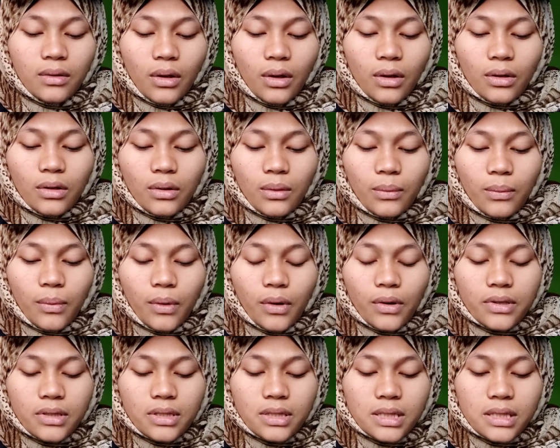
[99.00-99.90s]
not
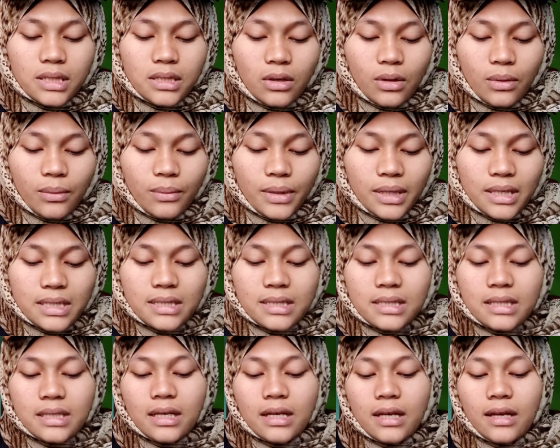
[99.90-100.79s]

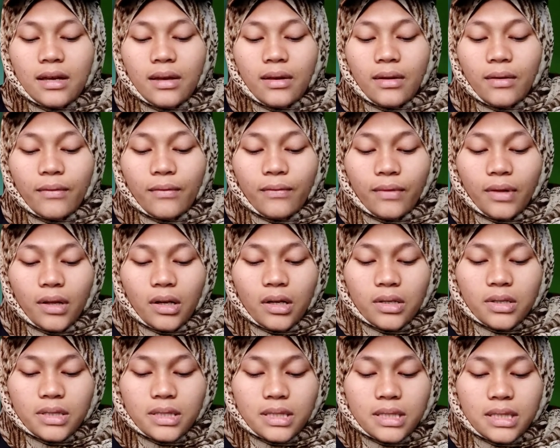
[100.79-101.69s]
Ponzinomics,
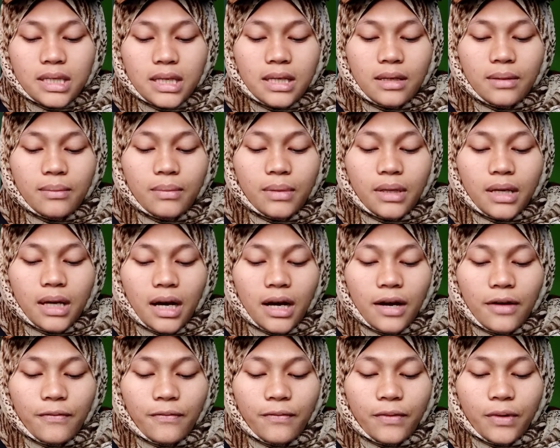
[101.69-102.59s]
influencing
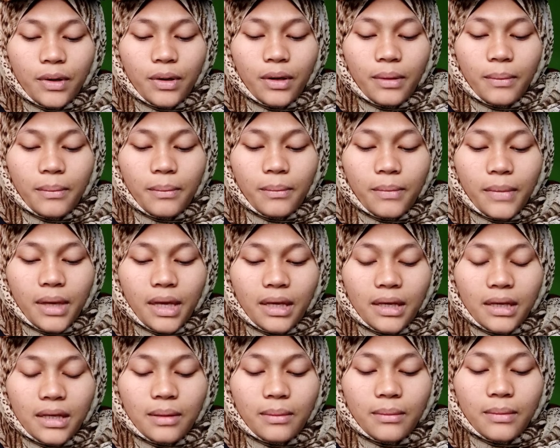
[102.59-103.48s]
behavior,
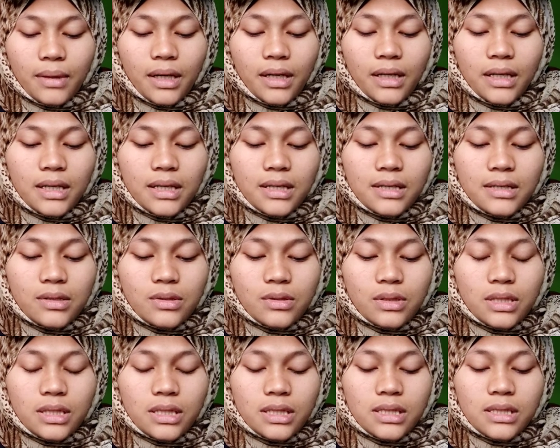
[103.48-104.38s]
making money.
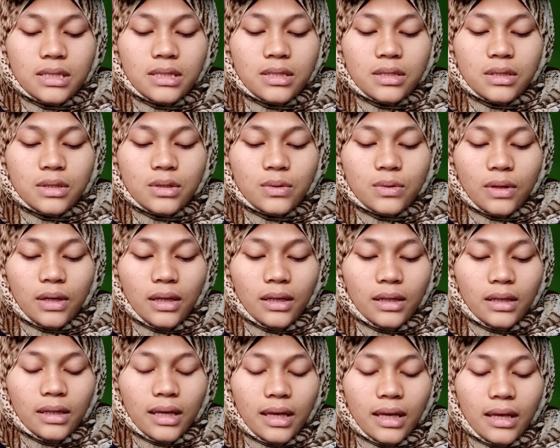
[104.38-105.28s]
July
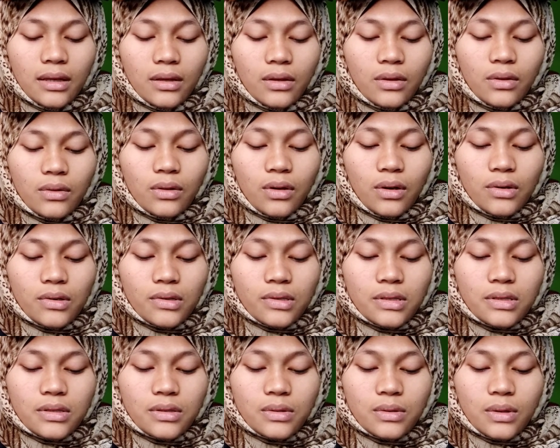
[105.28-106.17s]
twenty-eighth, two
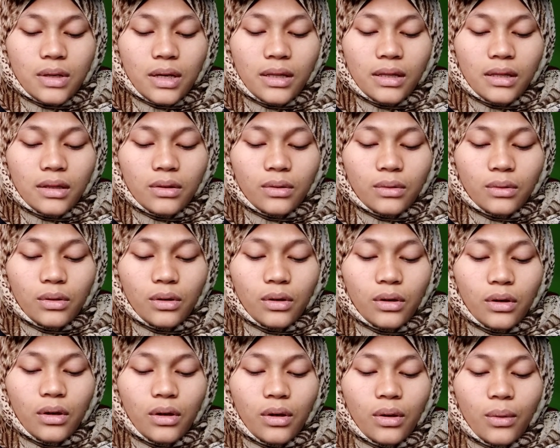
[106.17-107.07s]
thousand twenty-two,
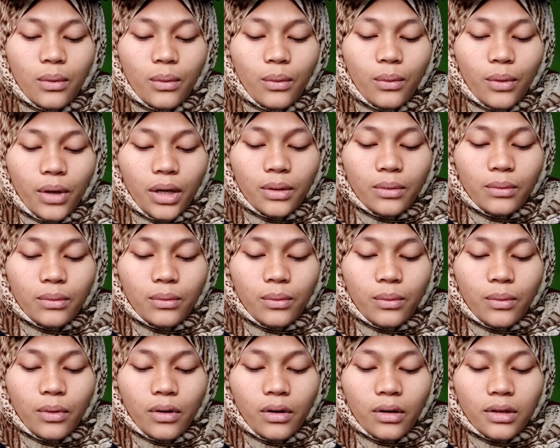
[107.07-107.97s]

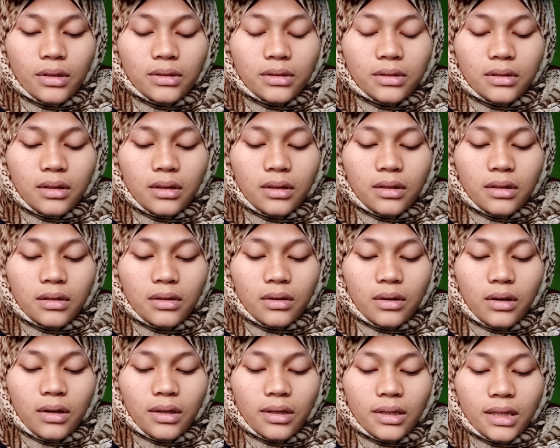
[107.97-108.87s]
when World
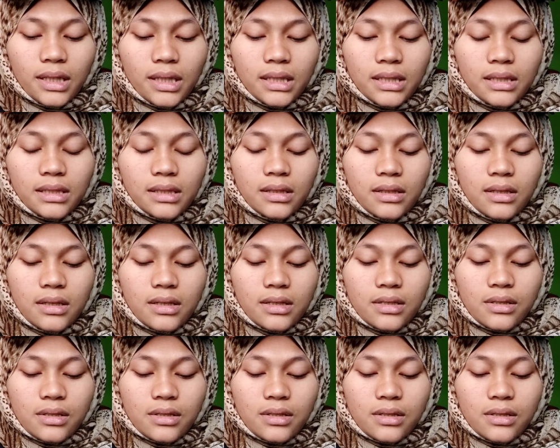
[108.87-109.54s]
Accolade